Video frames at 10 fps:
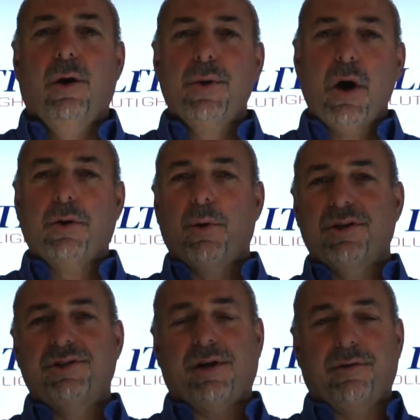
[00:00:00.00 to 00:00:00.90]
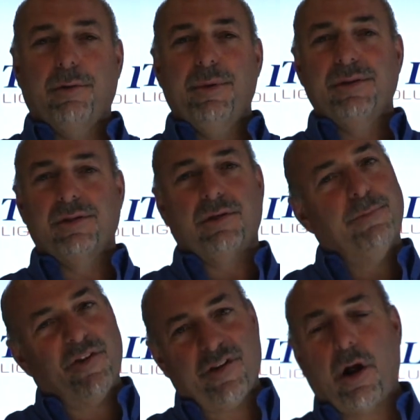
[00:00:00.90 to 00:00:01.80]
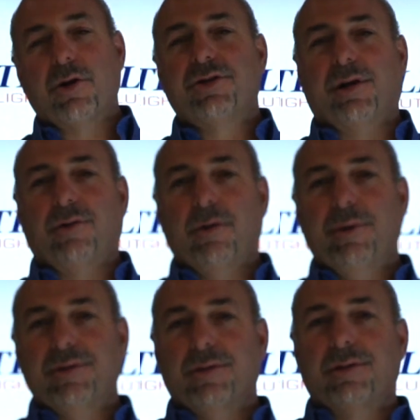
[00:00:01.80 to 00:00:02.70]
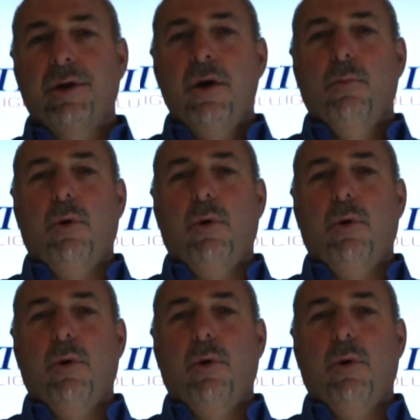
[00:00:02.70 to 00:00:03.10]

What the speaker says: We all know this sector of the business, a very large sector of the business.